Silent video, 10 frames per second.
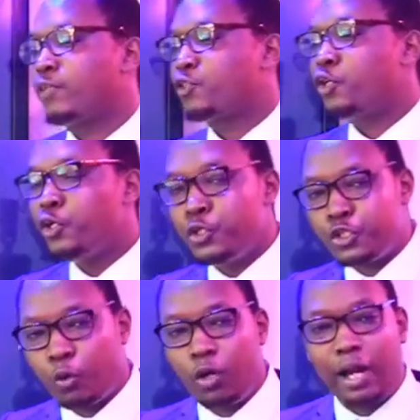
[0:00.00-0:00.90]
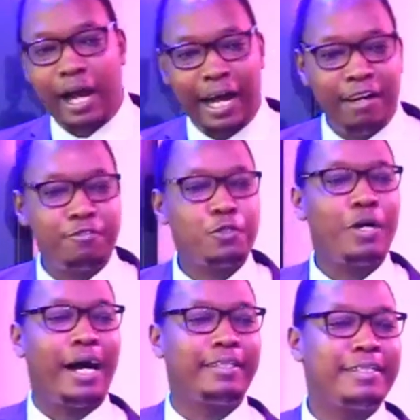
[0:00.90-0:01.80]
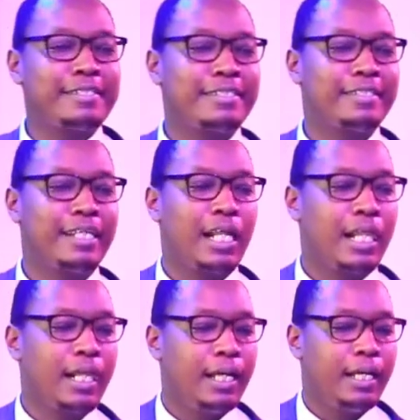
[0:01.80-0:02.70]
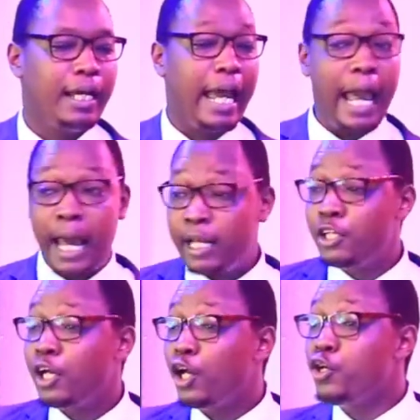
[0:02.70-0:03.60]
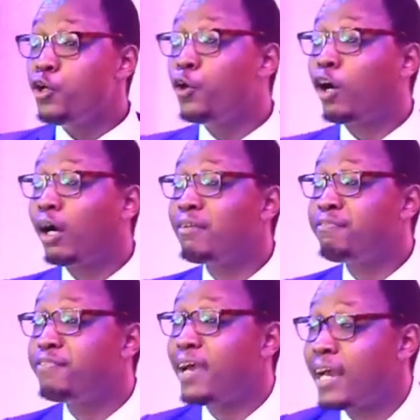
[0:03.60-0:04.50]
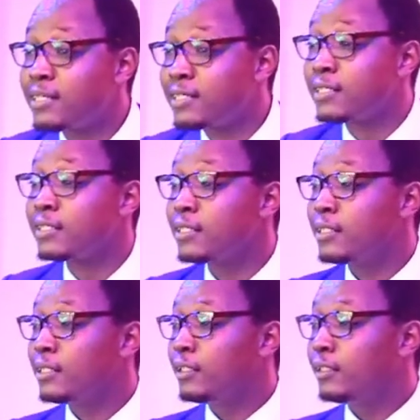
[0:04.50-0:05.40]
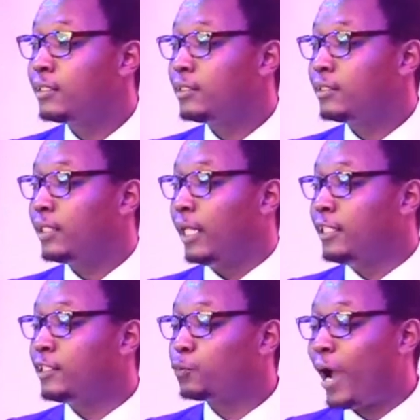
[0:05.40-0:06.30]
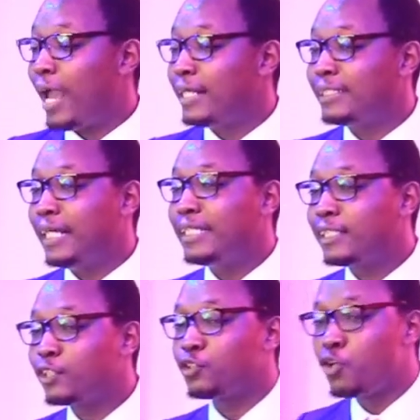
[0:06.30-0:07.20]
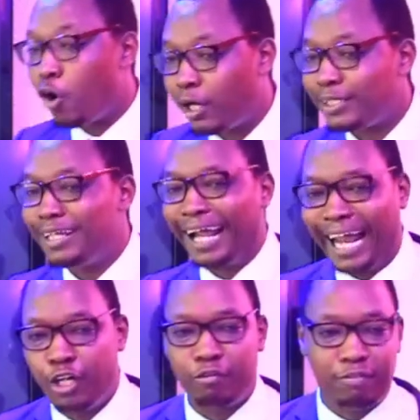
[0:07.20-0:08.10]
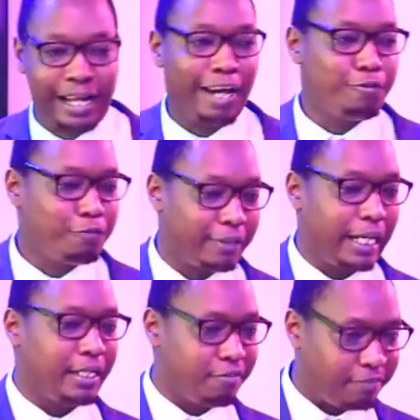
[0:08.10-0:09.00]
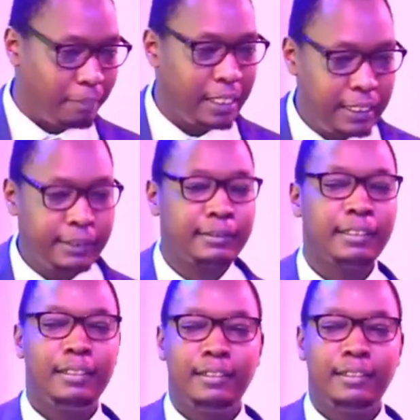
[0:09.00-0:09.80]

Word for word: So you show love to others and you confess, and this is why I say this is not the kind of love you find in families.